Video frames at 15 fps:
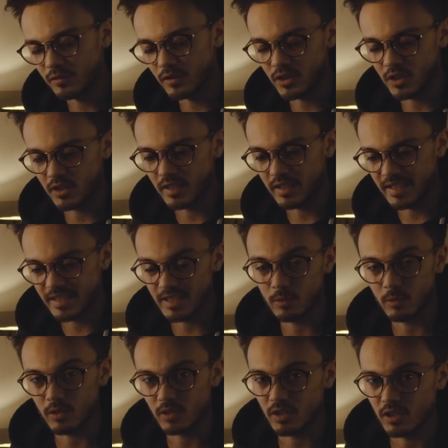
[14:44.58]
efficient and easy
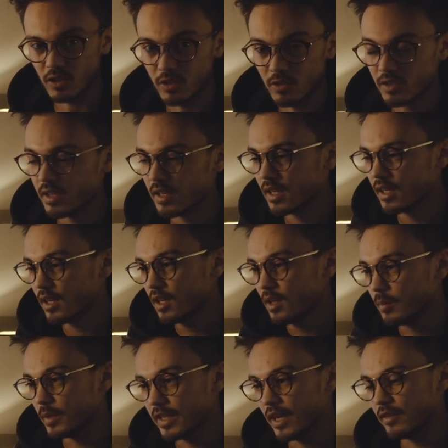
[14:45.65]
it was to use.
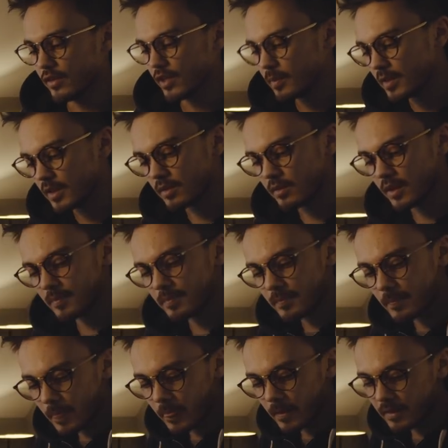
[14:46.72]
But yeah, very pleased with it.
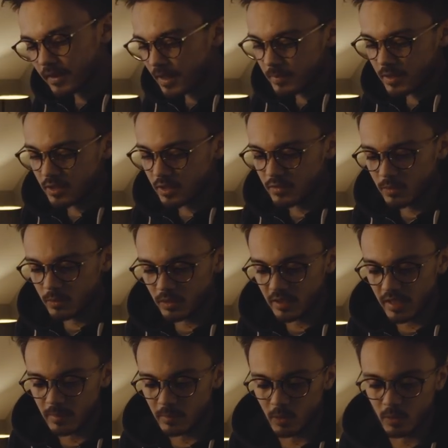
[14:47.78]
Let me know if you
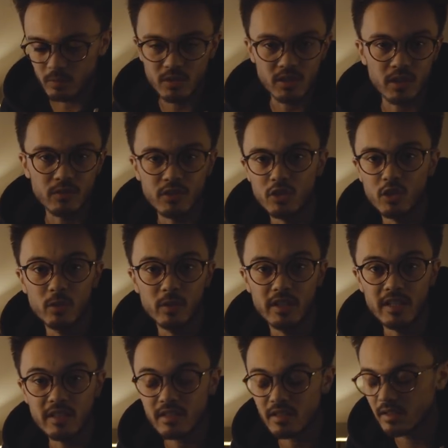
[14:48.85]
want any more stuff to do with
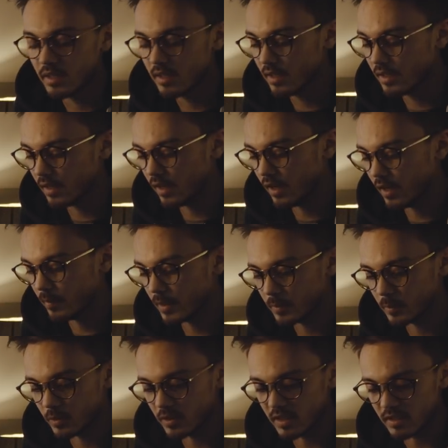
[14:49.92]
this, any
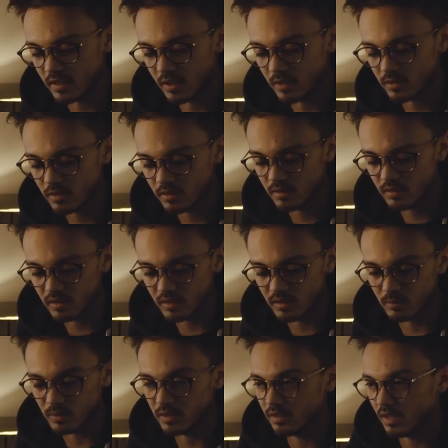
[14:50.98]
more details
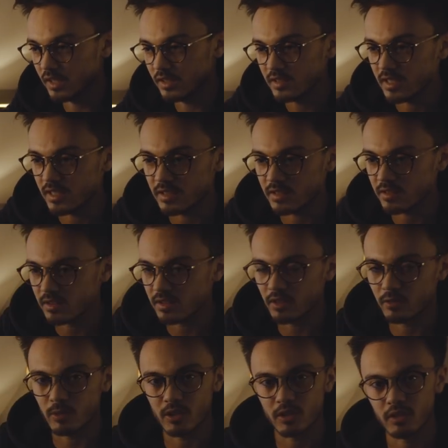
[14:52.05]
with like the settings and
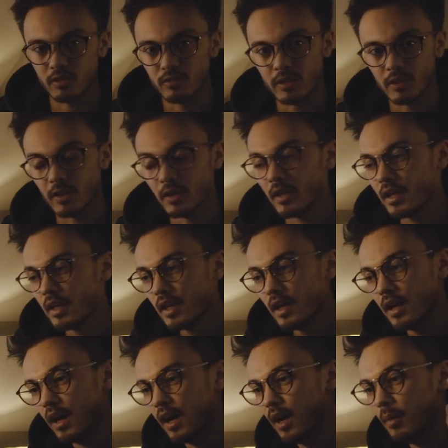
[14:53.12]
stuff which you can configure.
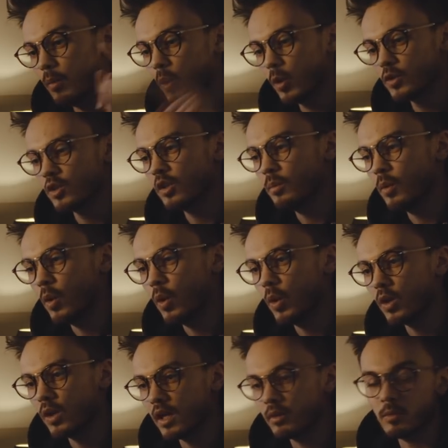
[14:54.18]
Also
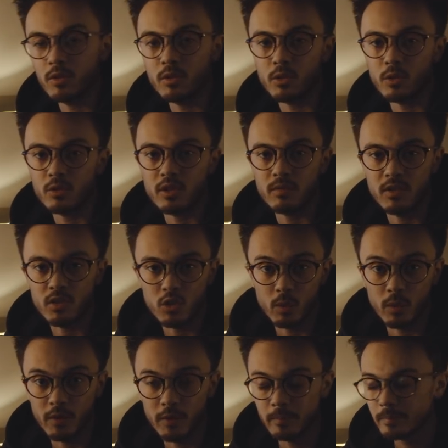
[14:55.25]
more Lightroom tutorials if you do
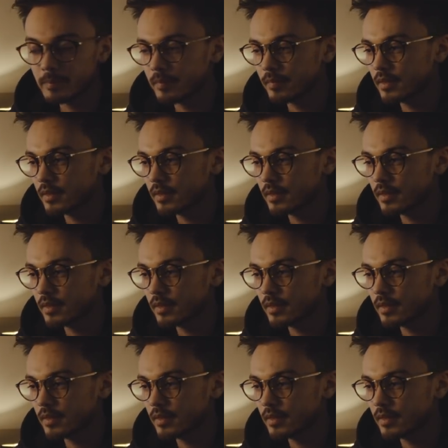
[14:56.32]
want them.